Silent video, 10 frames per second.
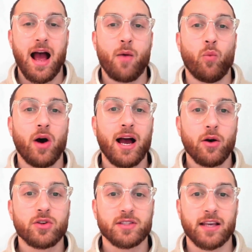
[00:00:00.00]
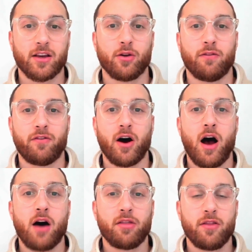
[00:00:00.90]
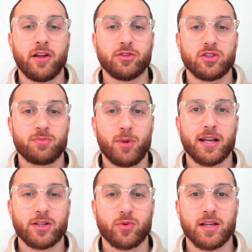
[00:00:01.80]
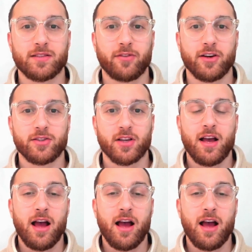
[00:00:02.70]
and what else they can offer other than just money transfers.